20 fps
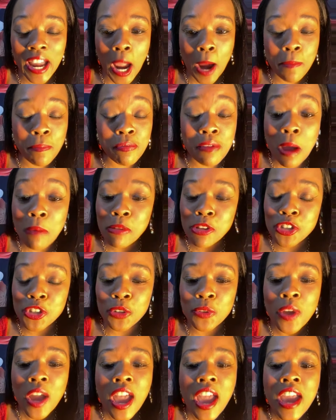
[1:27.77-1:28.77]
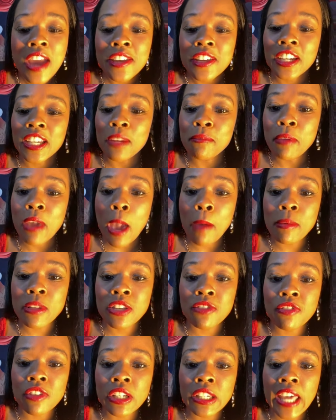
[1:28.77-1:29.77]
I promise you, you're going to be able to
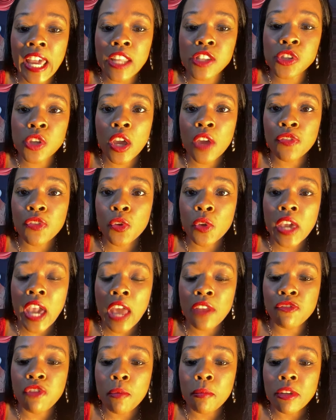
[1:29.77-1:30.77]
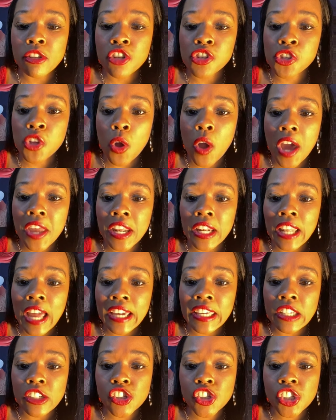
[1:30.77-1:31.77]
relate. So if you can for me, just go ahead and like
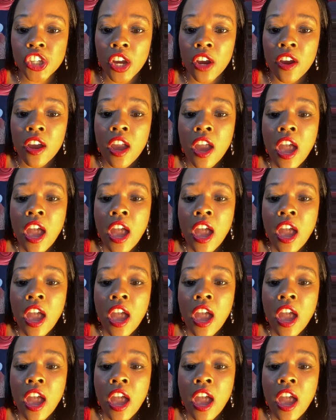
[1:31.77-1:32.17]
and share.